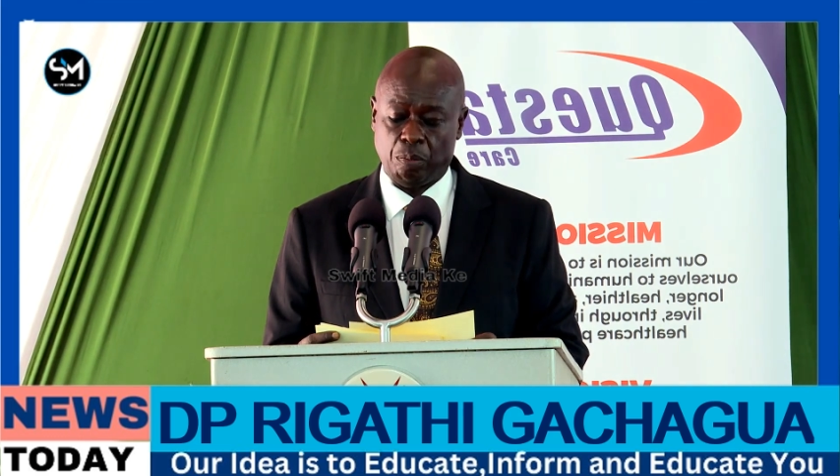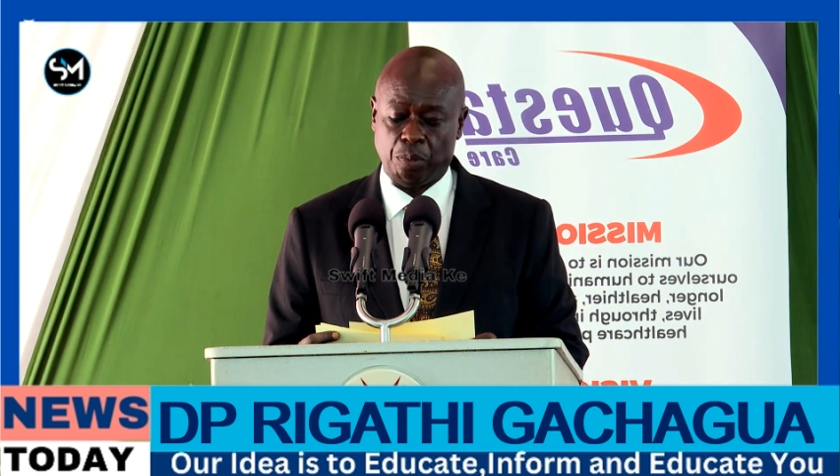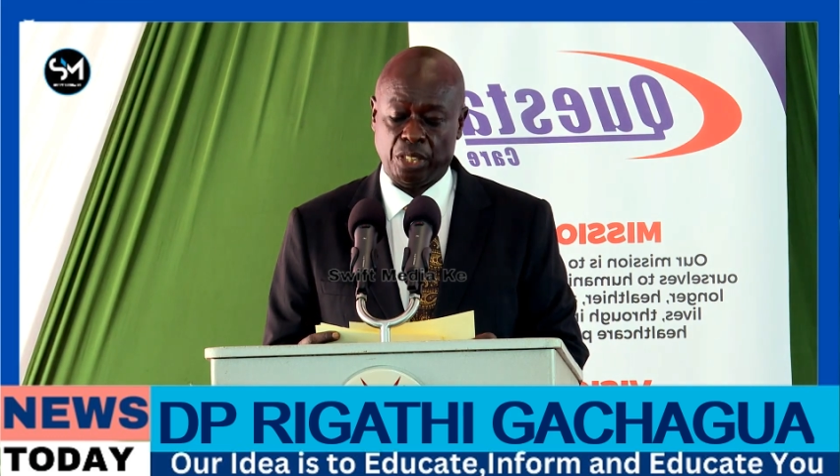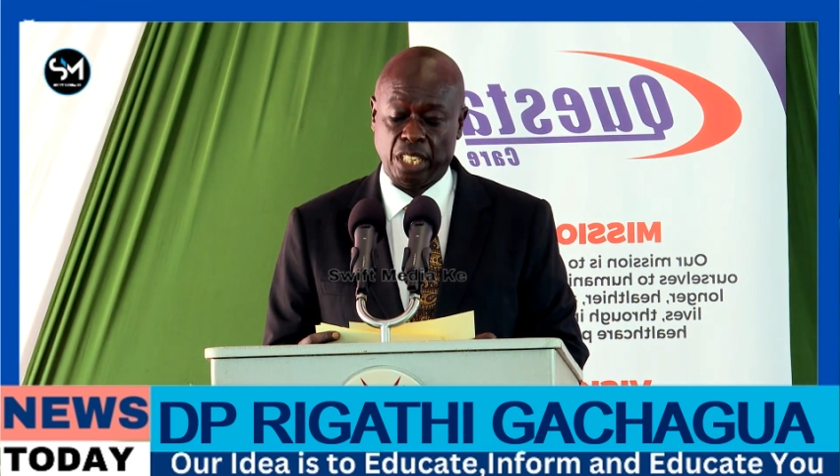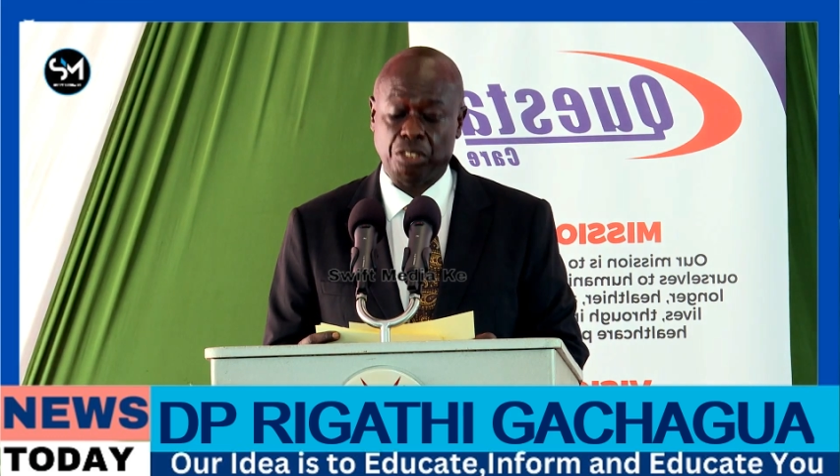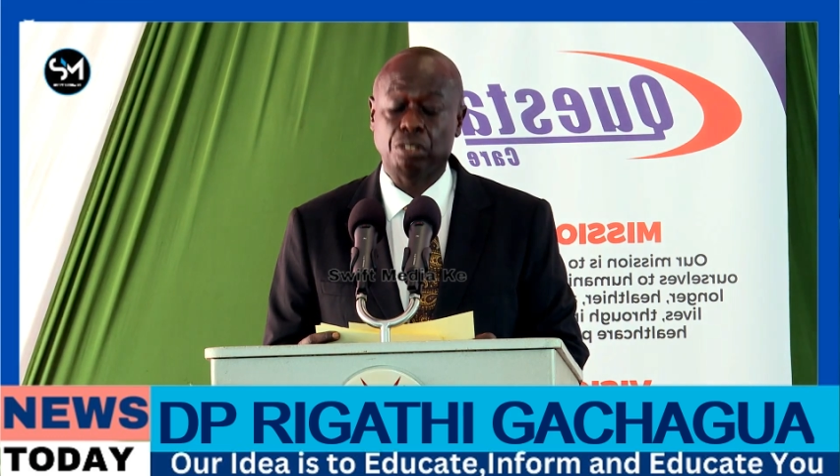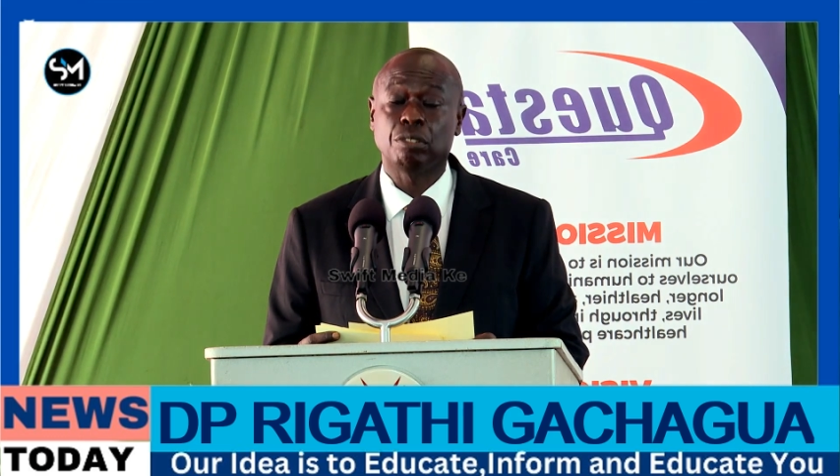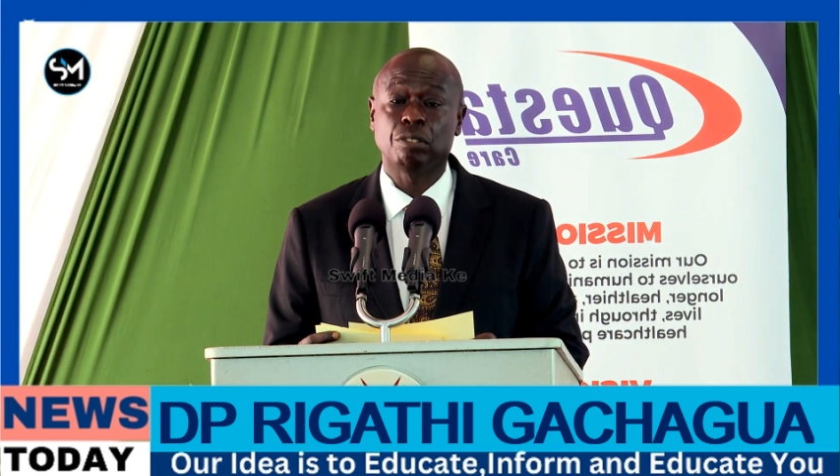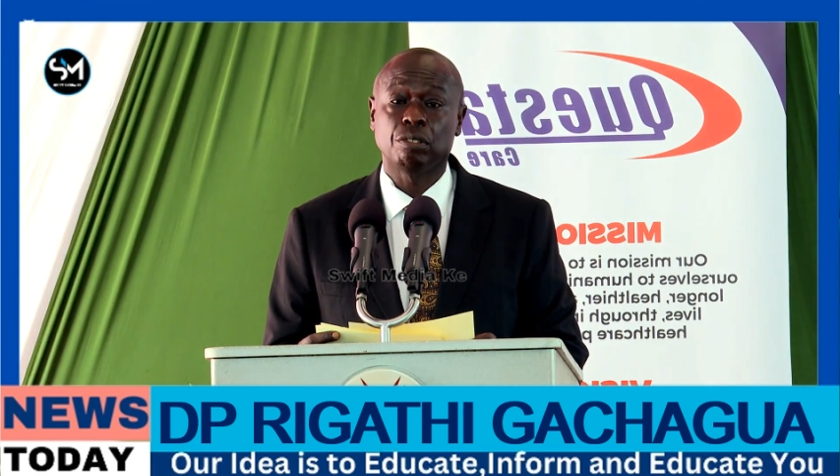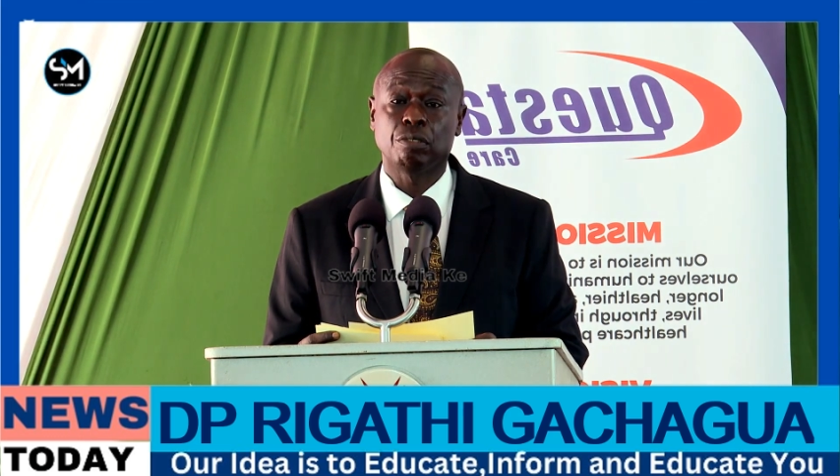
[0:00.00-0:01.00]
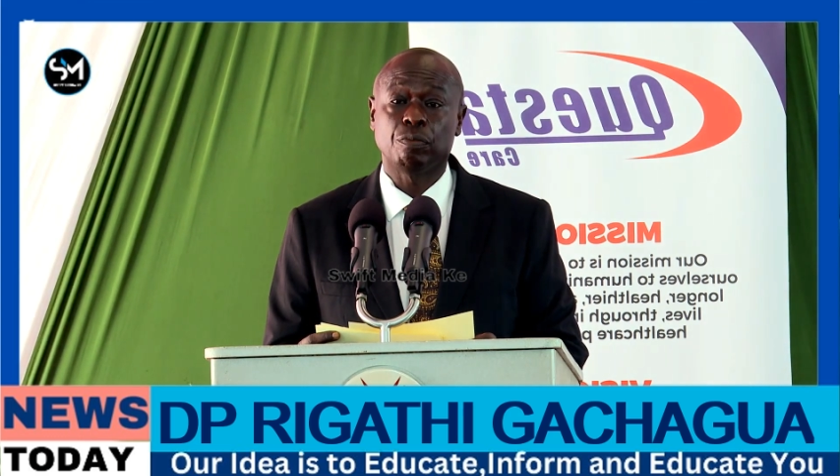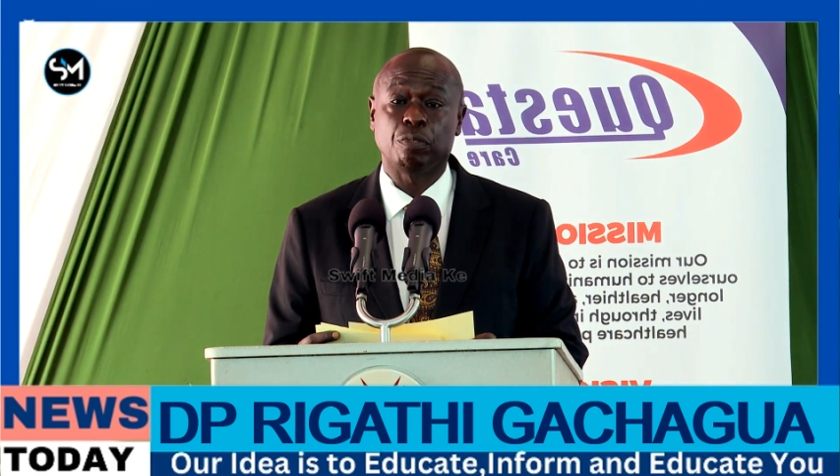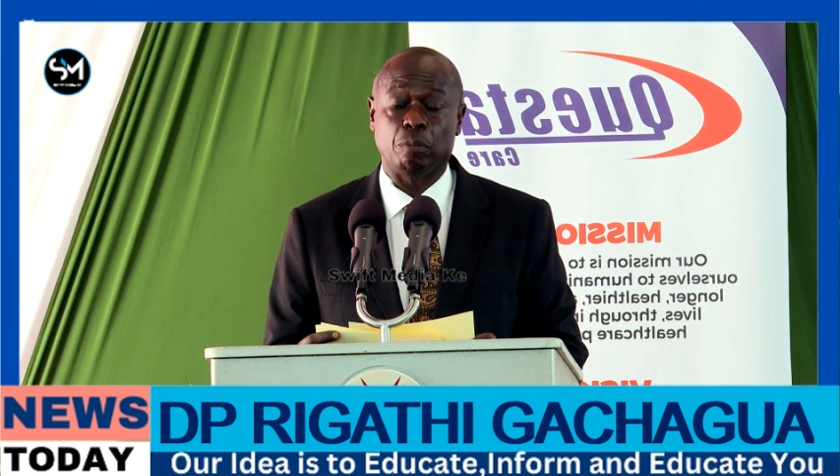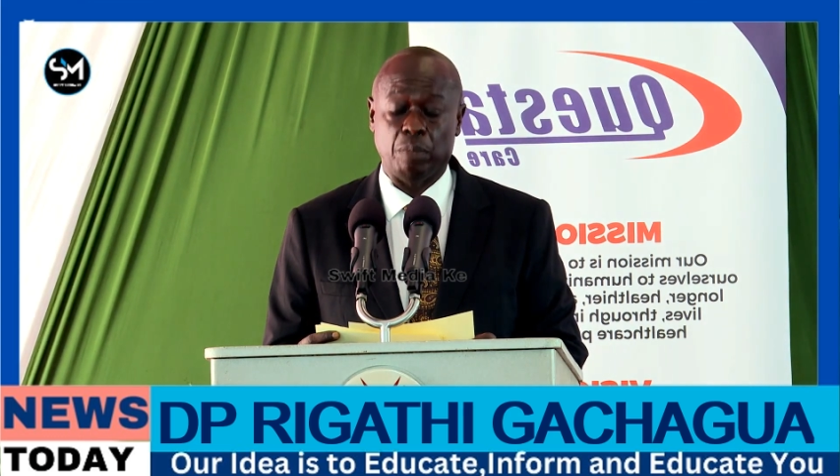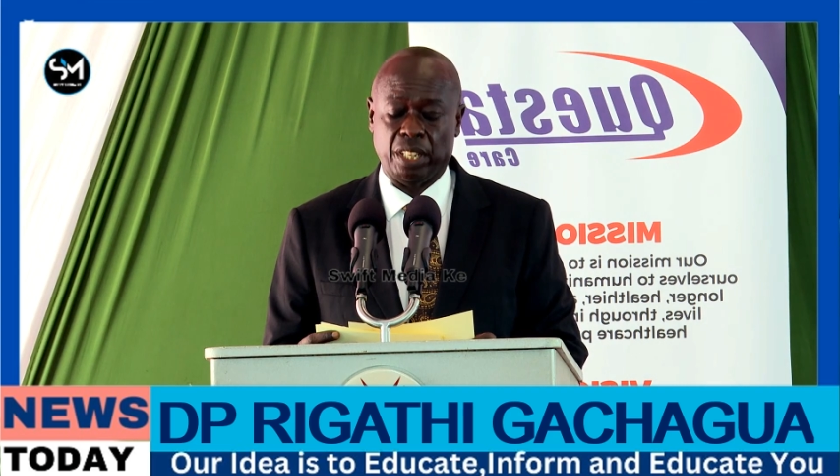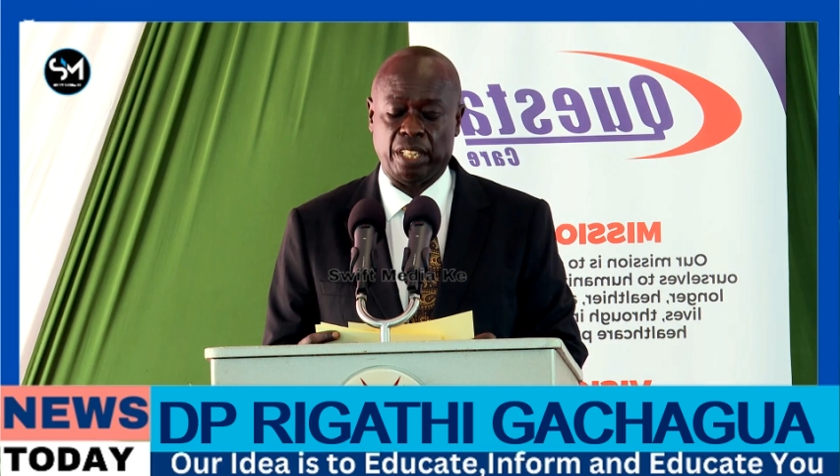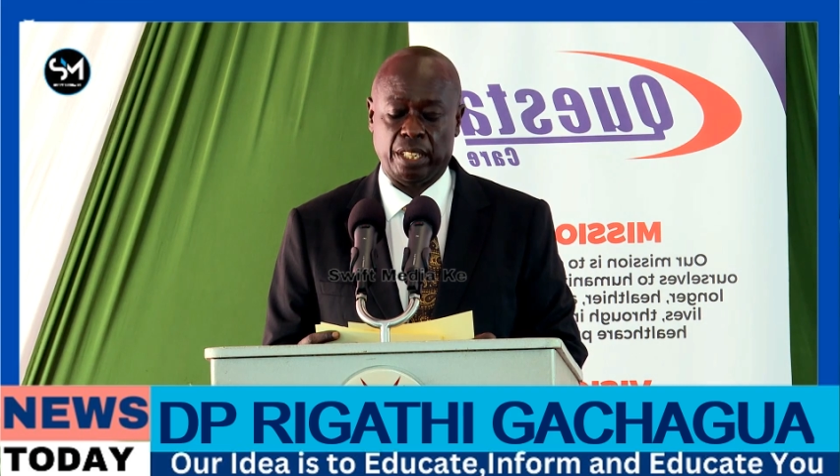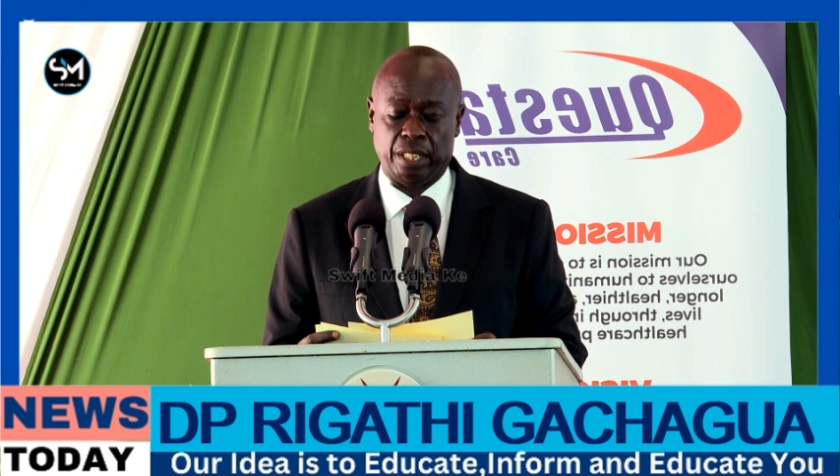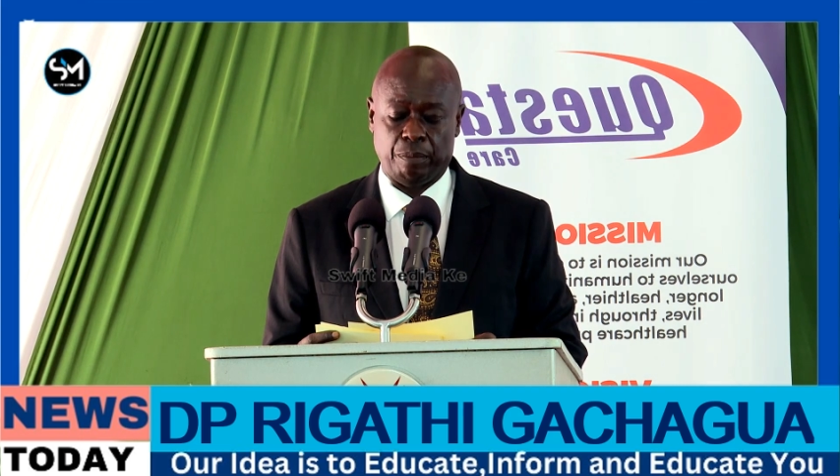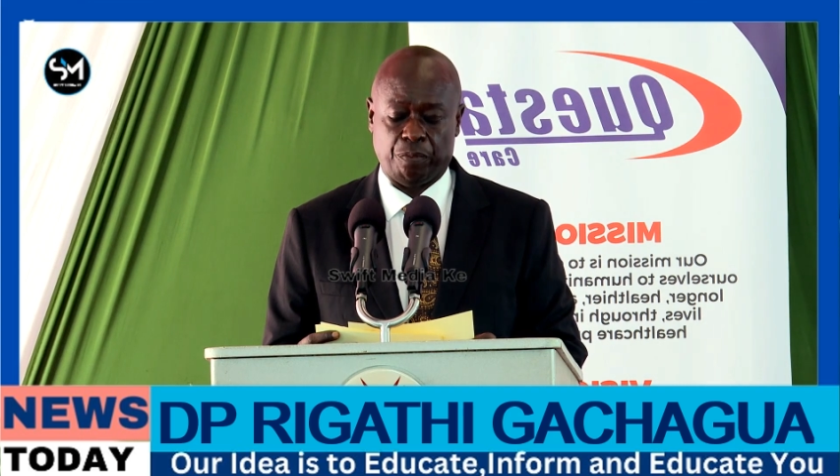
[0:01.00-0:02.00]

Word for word: production for better,